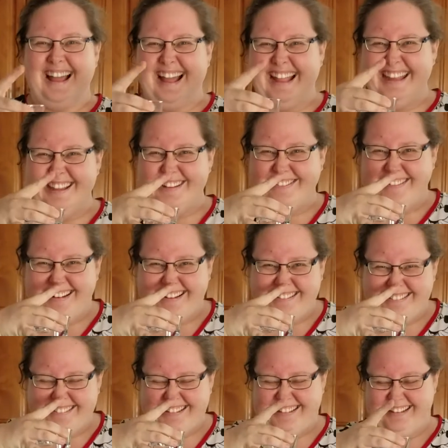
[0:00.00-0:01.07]
I use my
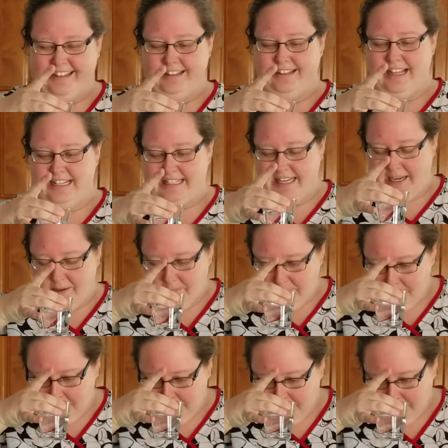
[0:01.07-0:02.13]
nose. Let's see.
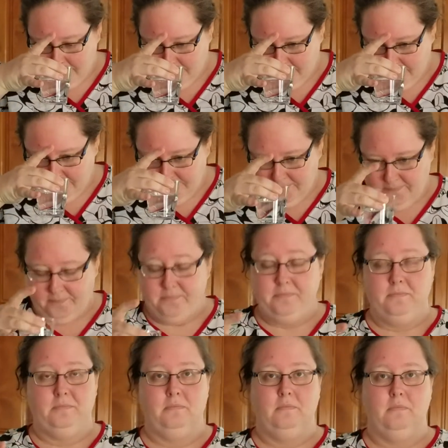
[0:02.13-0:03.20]

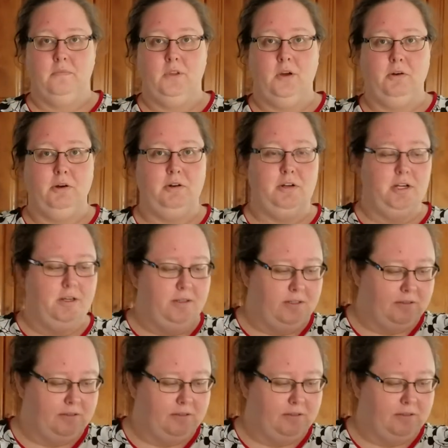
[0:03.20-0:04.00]
No odor?